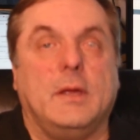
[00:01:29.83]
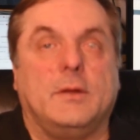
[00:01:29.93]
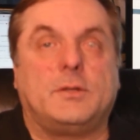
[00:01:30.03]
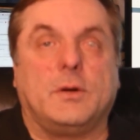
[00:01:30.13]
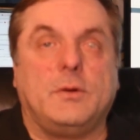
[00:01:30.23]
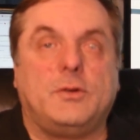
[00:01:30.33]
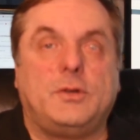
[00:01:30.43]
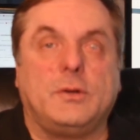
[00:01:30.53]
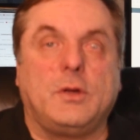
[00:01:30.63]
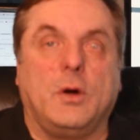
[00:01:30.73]
So you
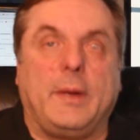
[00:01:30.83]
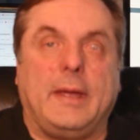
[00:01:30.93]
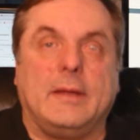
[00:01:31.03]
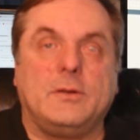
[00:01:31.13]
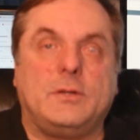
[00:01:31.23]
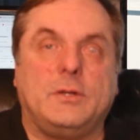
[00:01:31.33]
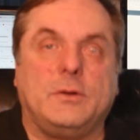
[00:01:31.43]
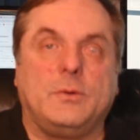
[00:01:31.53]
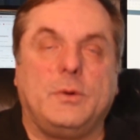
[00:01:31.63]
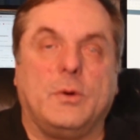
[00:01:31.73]
should go
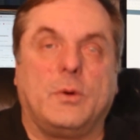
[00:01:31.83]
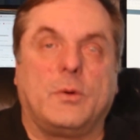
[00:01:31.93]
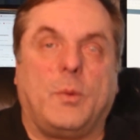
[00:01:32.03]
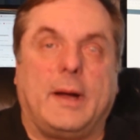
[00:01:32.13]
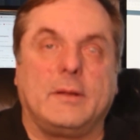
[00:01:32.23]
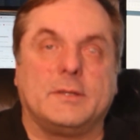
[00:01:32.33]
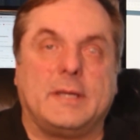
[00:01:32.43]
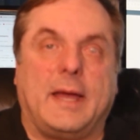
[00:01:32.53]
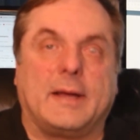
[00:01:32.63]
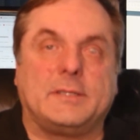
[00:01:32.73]
into your wireless
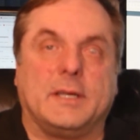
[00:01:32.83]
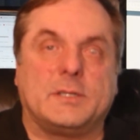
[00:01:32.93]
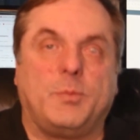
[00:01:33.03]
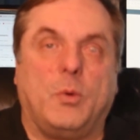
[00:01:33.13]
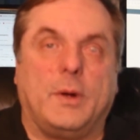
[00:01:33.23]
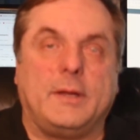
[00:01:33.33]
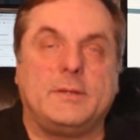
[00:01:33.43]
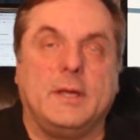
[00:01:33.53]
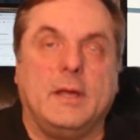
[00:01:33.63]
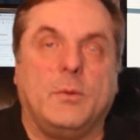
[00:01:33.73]
access
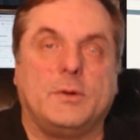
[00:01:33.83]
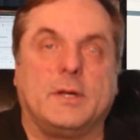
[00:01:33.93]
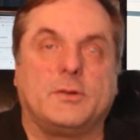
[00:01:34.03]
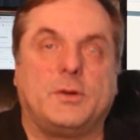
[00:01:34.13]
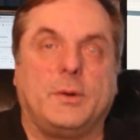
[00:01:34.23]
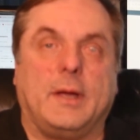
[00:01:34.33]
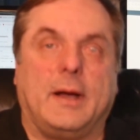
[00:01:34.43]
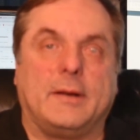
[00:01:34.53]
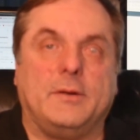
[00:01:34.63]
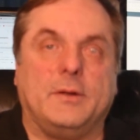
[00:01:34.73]
point, which I'll show you
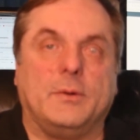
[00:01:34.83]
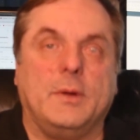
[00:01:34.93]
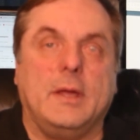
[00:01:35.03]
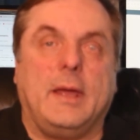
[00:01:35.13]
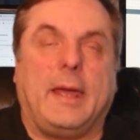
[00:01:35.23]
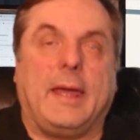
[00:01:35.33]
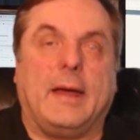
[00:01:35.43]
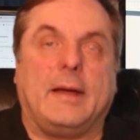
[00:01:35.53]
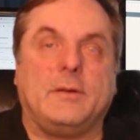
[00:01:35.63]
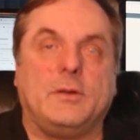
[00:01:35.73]
how to do,
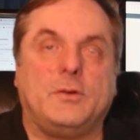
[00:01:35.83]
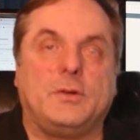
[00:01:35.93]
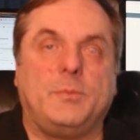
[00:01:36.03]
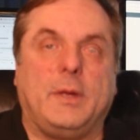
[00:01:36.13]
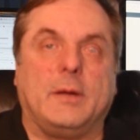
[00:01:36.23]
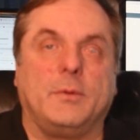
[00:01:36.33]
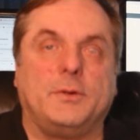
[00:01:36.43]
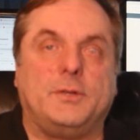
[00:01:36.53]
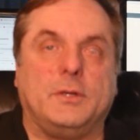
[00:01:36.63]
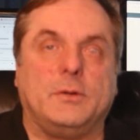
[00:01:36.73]
and you should be able
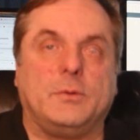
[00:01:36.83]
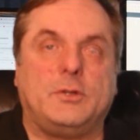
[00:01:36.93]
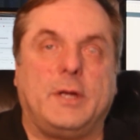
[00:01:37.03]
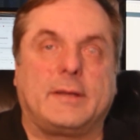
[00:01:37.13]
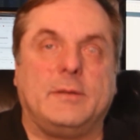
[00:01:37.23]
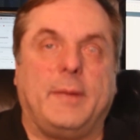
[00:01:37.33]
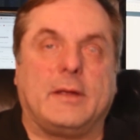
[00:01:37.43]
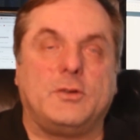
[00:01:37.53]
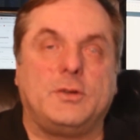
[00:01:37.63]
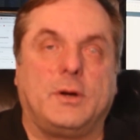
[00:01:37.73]
to check to
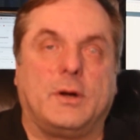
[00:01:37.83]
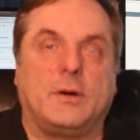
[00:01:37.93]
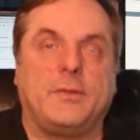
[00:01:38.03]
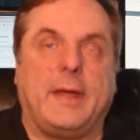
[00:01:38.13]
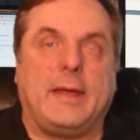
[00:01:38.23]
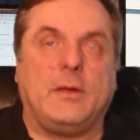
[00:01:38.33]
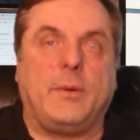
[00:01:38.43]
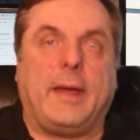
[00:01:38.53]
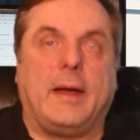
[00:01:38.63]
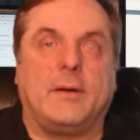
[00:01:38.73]
make sure that you
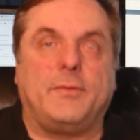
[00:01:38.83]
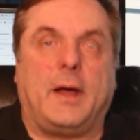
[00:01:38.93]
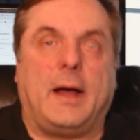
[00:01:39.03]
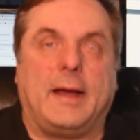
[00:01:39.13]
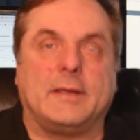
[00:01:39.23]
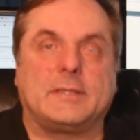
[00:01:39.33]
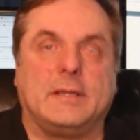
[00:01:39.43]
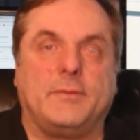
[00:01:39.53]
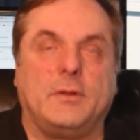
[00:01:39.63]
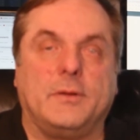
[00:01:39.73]
have the highest
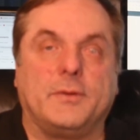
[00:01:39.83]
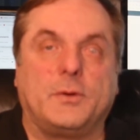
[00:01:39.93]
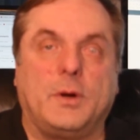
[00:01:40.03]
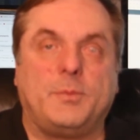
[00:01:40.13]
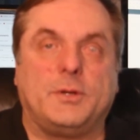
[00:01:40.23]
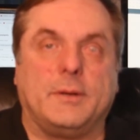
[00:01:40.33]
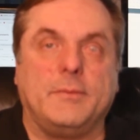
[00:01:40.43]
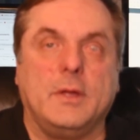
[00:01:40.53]
level of encryption.